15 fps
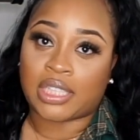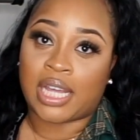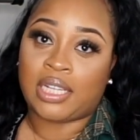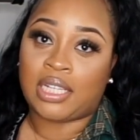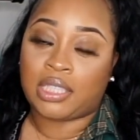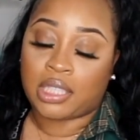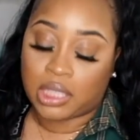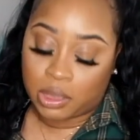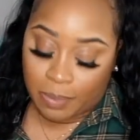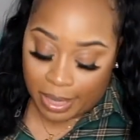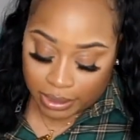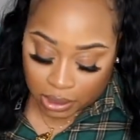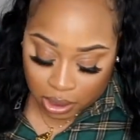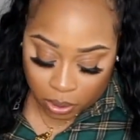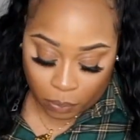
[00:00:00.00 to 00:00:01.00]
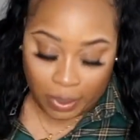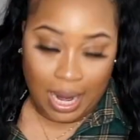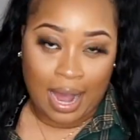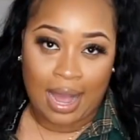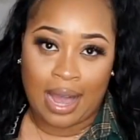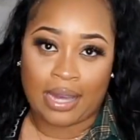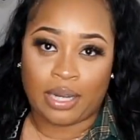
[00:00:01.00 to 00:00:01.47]
and this is basically what
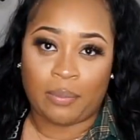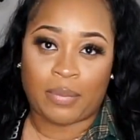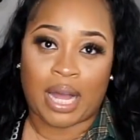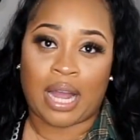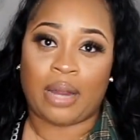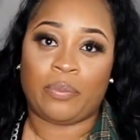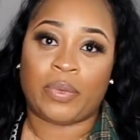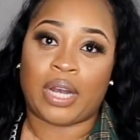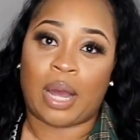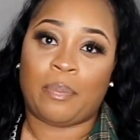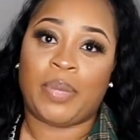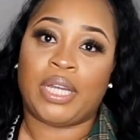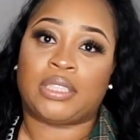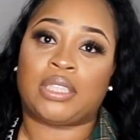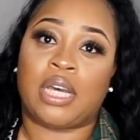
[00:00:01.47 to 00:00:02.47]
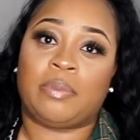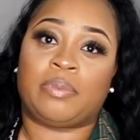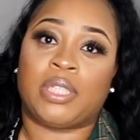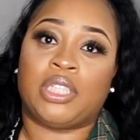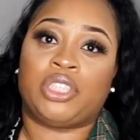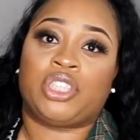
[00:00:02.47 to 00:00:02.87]
I had in mind when I picked up this